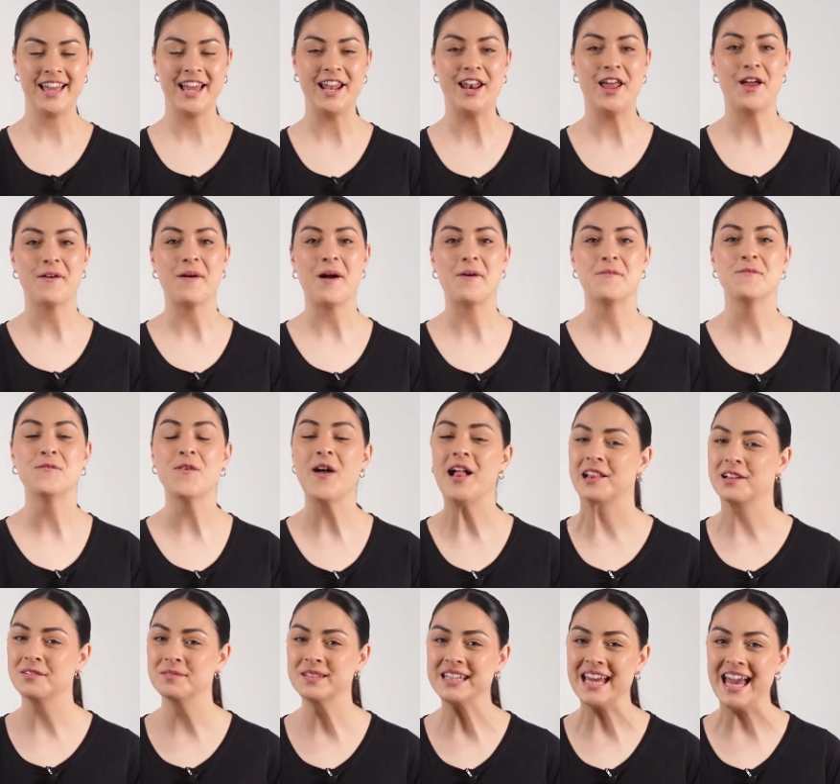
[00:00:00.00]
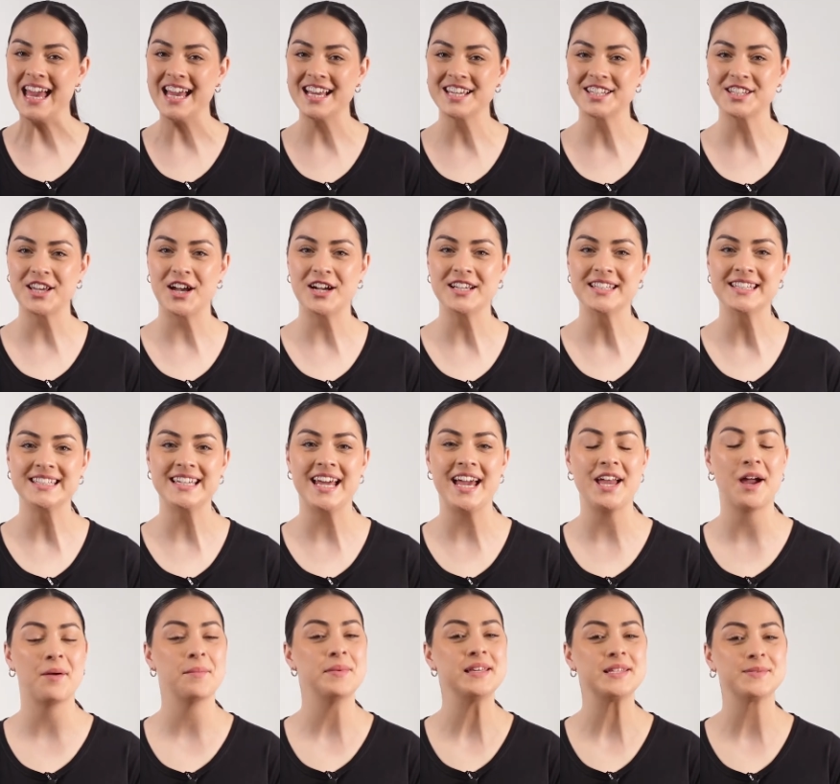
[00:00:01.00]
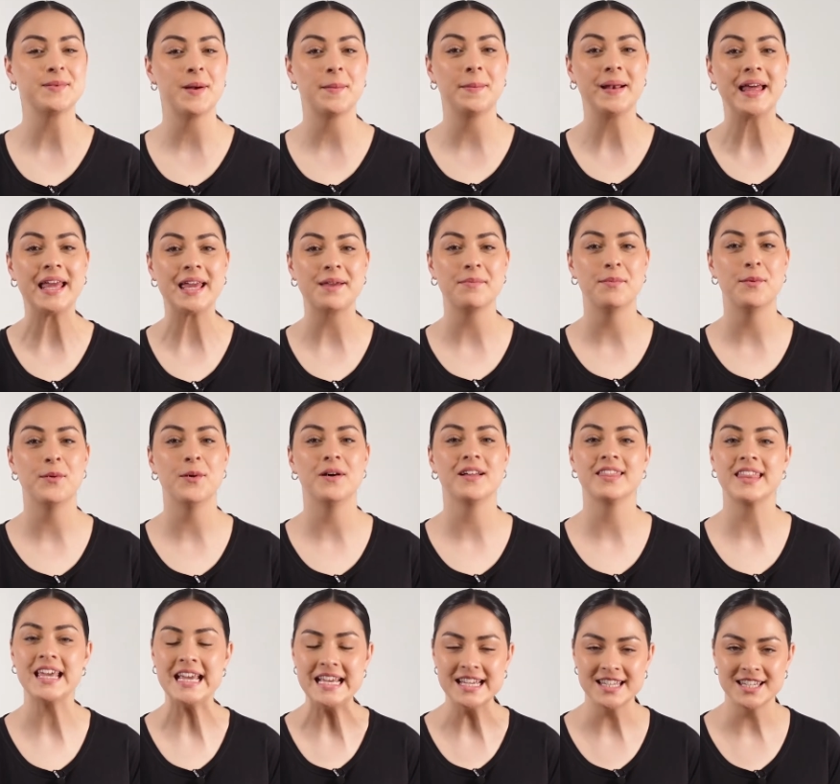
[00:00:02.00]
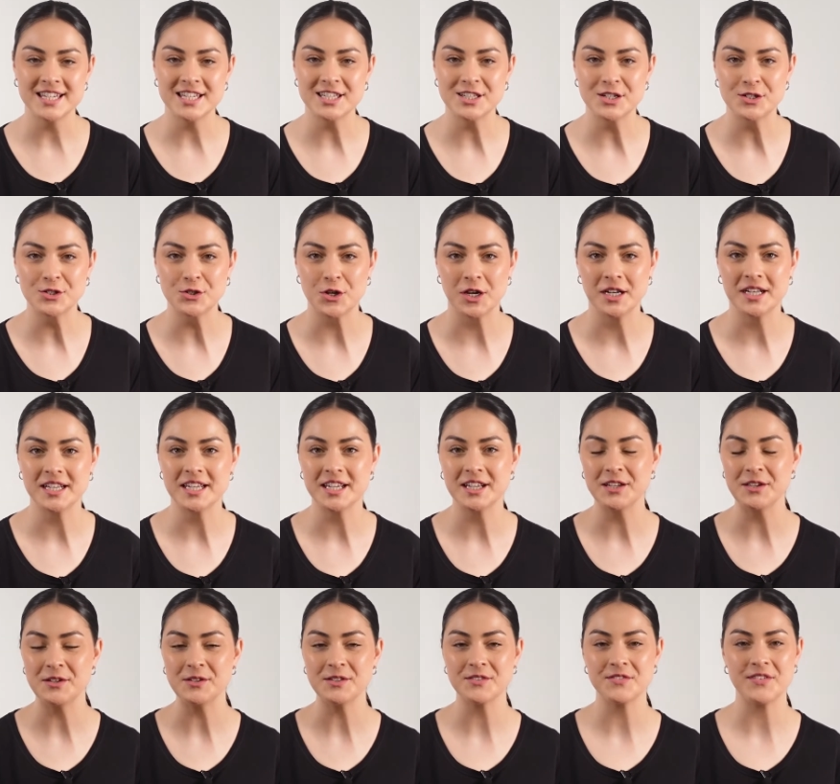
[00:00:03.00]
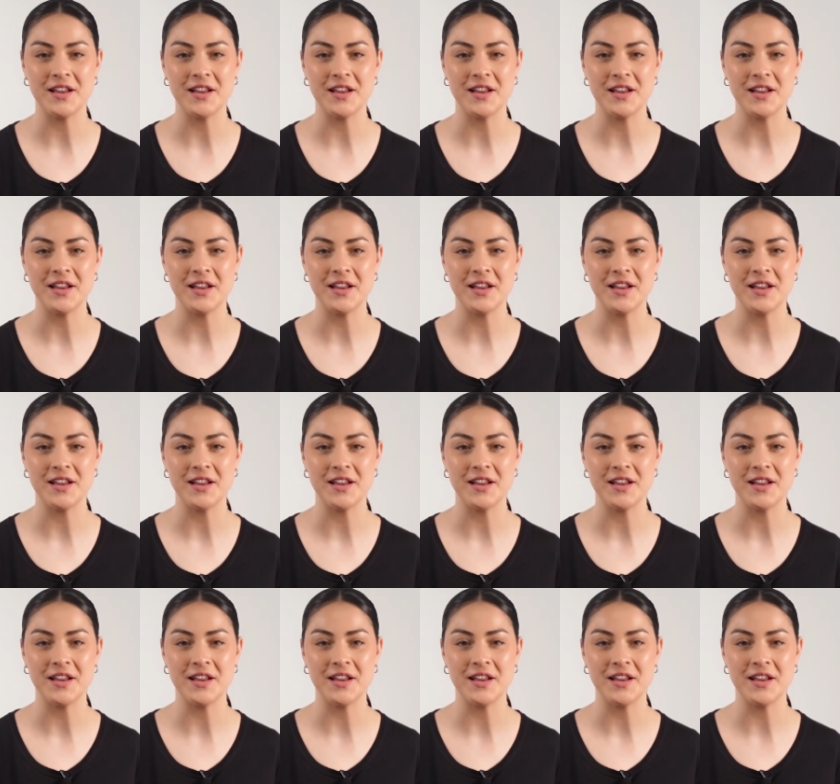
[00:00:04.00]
Hello and welcome to XR Today. I'm Isabel Blakemore and this is your trending news